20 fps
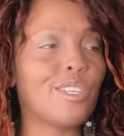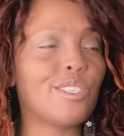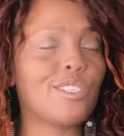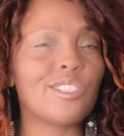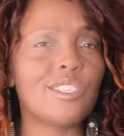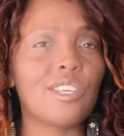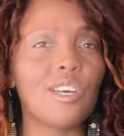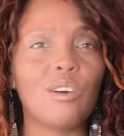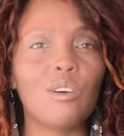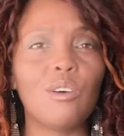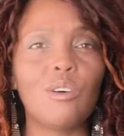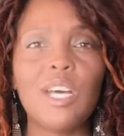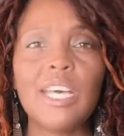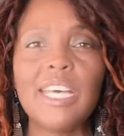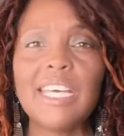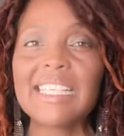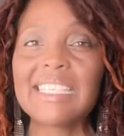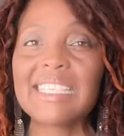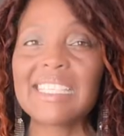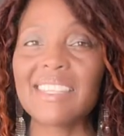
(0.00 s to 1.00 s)
So
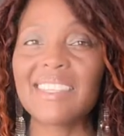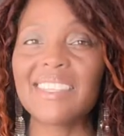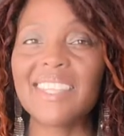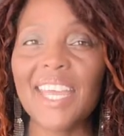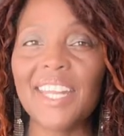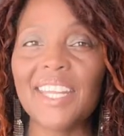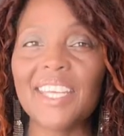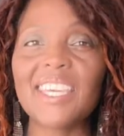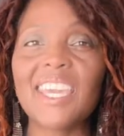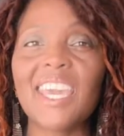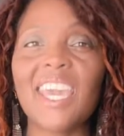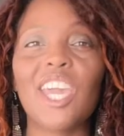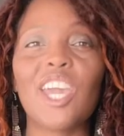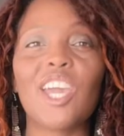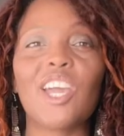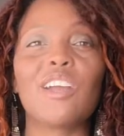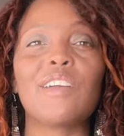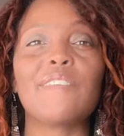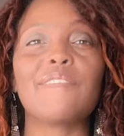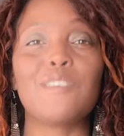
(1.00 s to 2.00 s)
synthetic
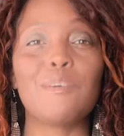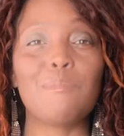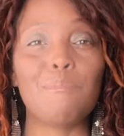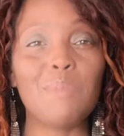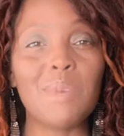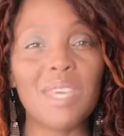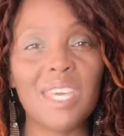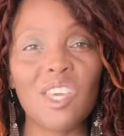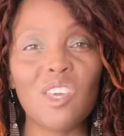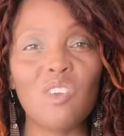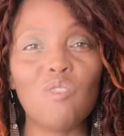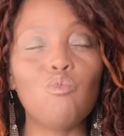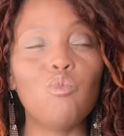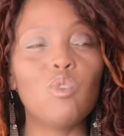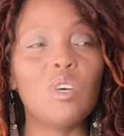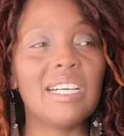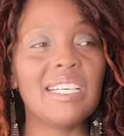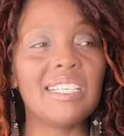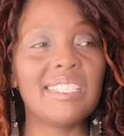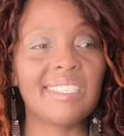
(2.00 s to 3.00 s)
hair for me
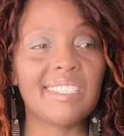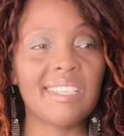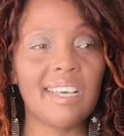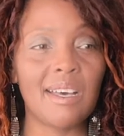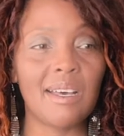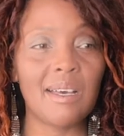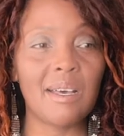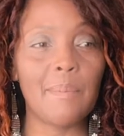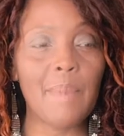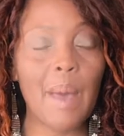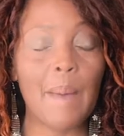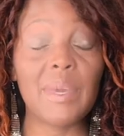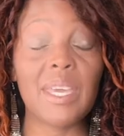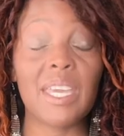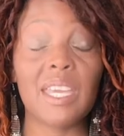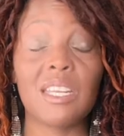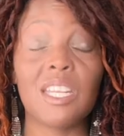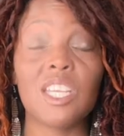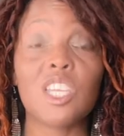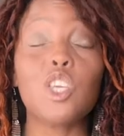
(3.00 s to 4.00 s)
was, uh, I
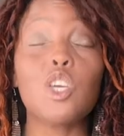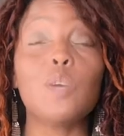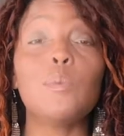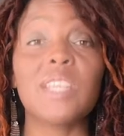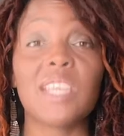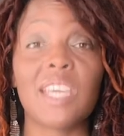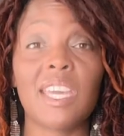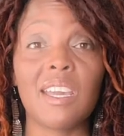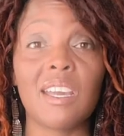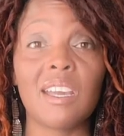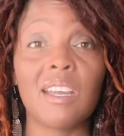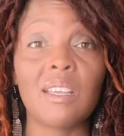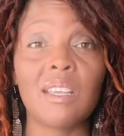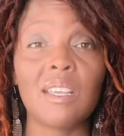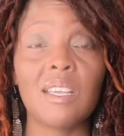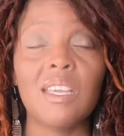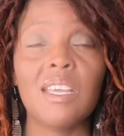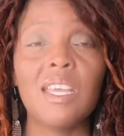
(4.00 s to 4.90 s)
mean, human hair.